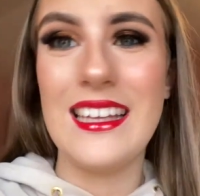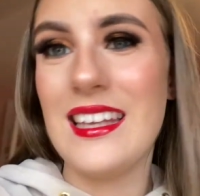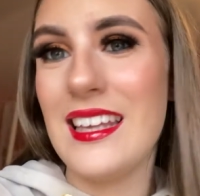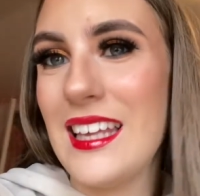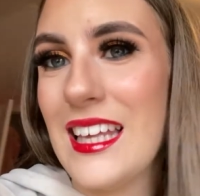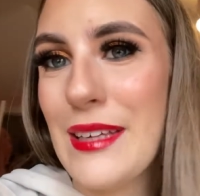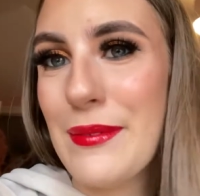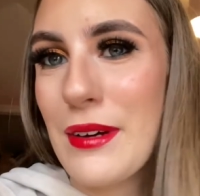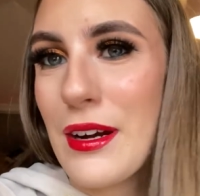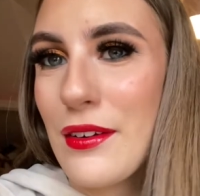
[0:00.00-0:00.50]

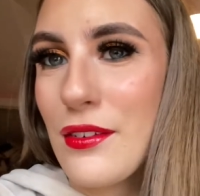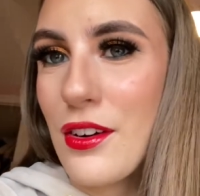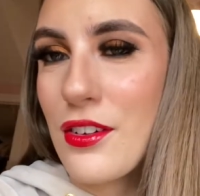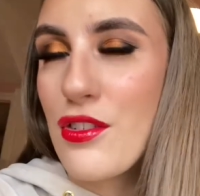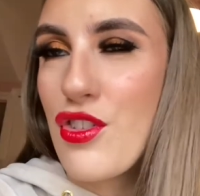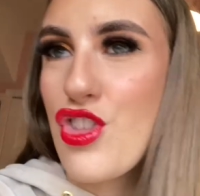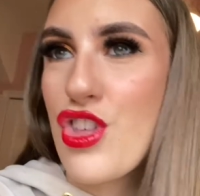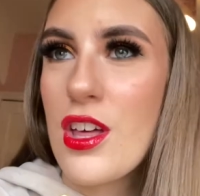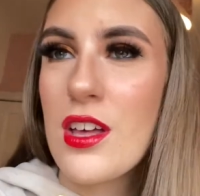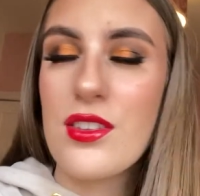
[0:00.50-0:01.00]
a bit of
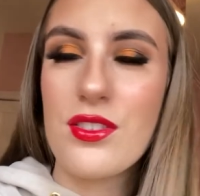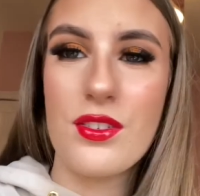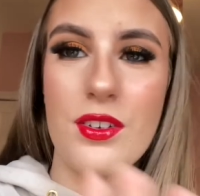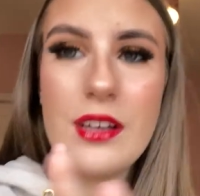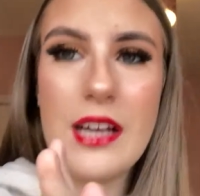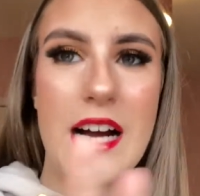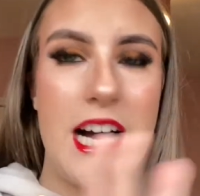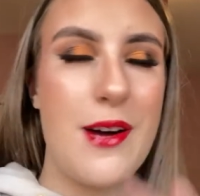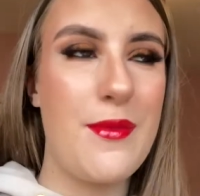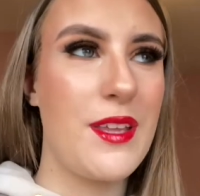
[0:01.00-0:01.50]
rosy cheeks don't
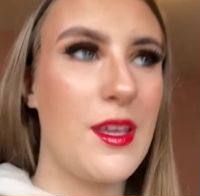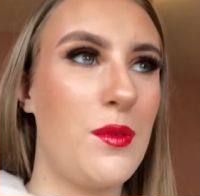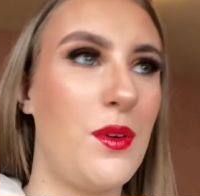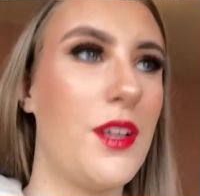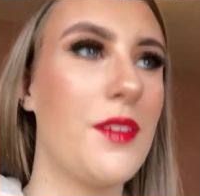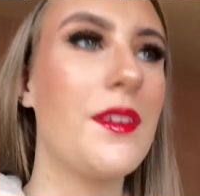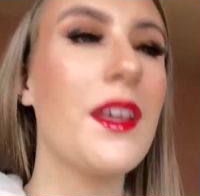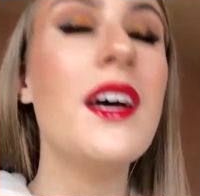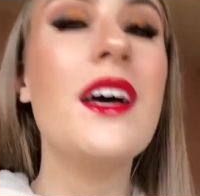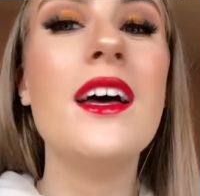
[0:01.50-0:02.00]
harm
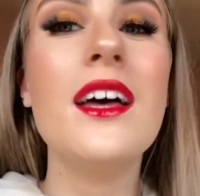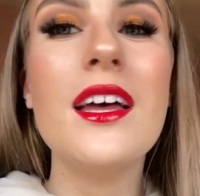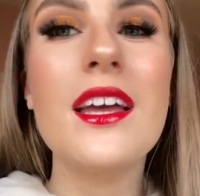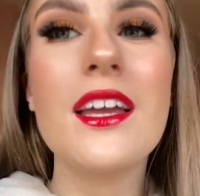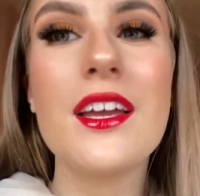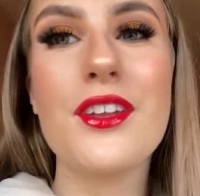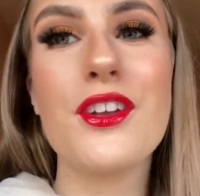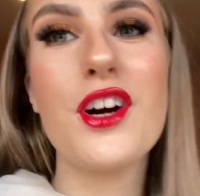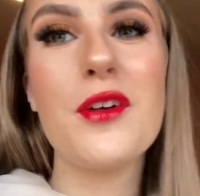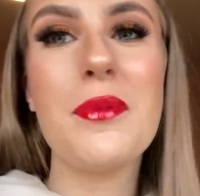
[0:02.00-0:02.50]
anyone, you know.